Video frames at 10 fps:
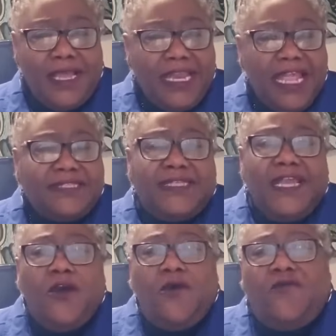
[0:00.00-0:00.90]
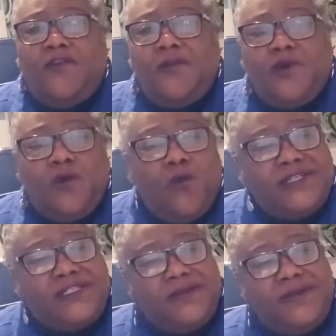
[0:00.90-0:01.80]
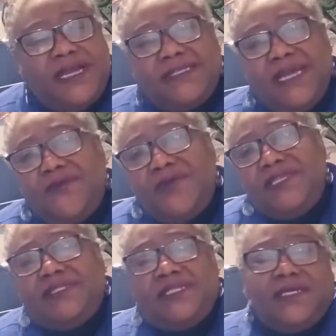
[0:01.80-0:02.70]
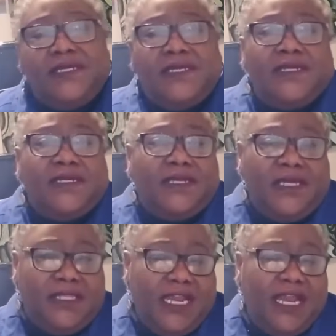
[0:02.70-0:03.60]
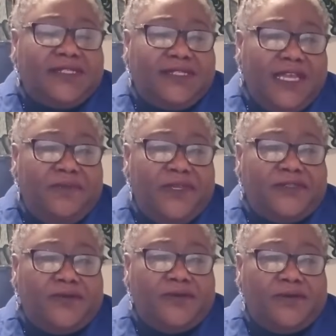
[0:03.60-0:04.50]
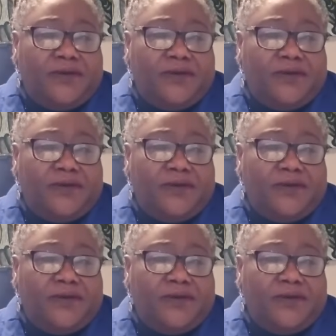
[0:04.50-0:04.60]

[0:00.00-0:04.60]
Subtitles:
Let's take off from the question that I raised in the last episode.